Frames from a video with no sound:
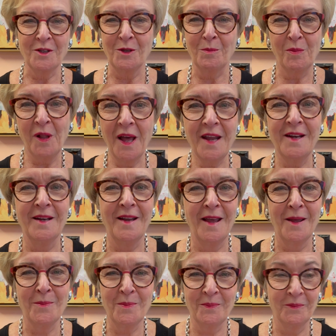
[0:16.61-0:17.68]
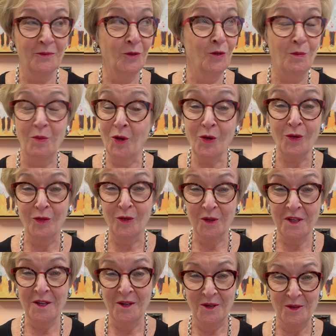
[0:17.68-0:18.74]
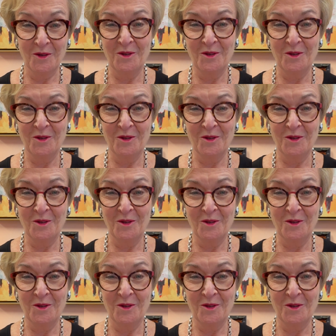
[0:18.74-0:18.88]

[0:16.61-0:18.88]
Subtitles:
to play today. It was beautiful here.